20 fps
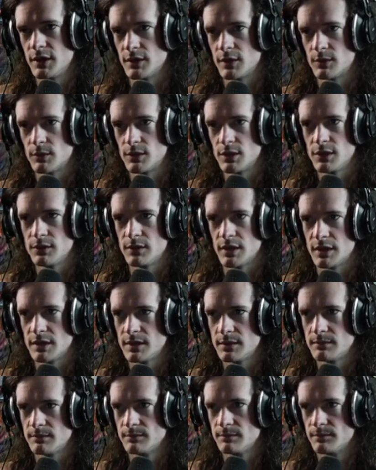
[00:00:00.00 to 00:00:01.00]
where you had it,
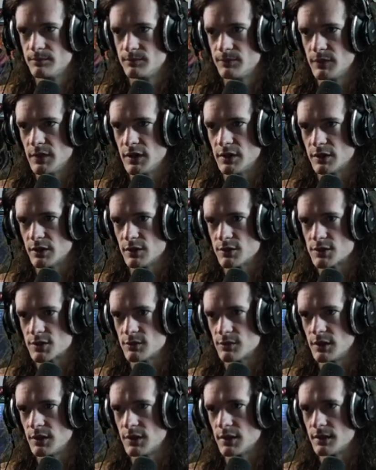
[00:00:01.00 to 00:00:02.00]
in Costa
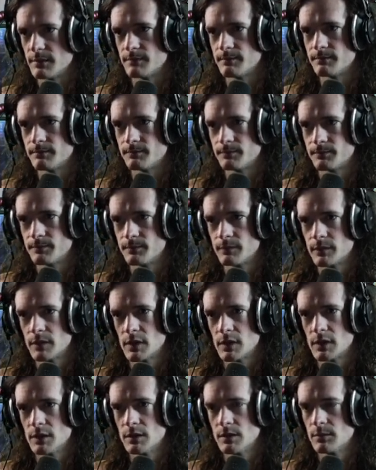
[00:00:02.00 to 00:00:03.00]
Rica,
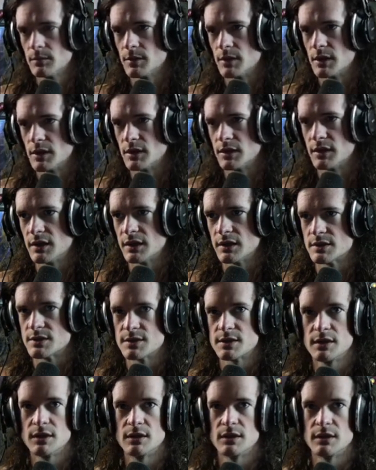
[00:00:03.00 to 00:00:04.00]
but I think it's
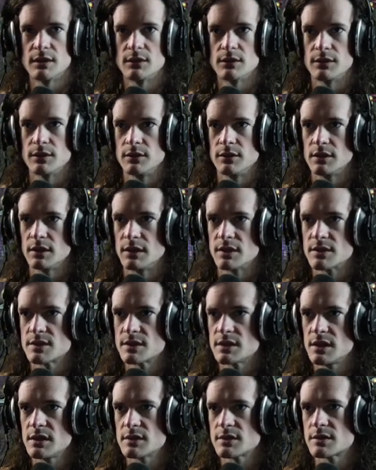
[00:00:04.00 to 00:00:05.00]
illegal in the United
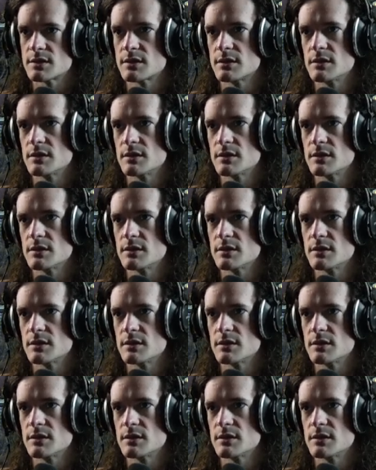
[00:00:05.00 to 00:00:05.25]
States.